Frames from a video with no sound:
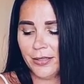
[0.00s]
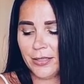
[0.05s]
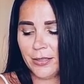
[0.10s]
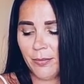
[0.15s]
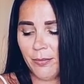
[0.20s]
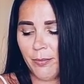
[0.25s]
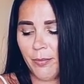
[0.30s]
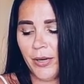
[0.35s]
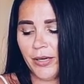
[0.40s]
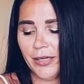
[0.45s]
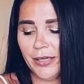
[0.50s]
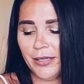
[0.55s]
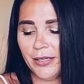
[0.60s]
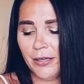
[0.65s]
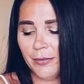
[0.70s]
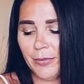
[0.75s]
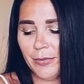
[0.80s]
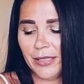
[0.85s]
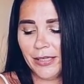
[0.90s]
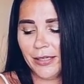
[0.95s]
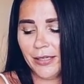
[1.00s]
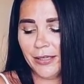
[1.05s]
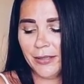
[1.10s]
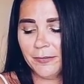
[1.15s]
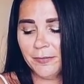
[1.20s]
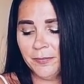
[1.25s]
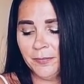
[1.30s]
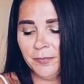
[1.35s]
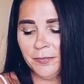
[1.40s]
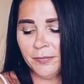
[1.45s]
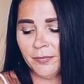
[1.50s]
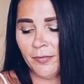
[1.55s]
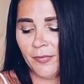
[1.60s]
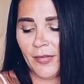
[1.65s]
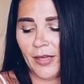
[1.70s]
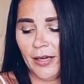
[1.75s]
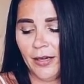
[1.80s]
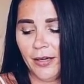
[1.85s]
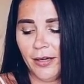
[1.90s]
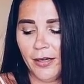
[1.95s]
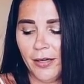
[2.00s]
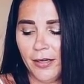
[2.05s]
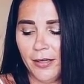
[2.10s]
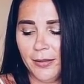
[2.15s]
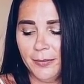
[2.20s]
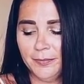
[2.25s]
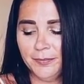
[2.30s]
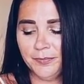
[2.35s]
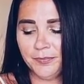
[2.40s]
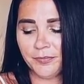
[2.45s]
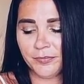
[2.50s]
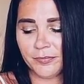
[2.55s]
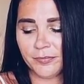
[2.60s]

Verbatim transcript: some money coming in. Um,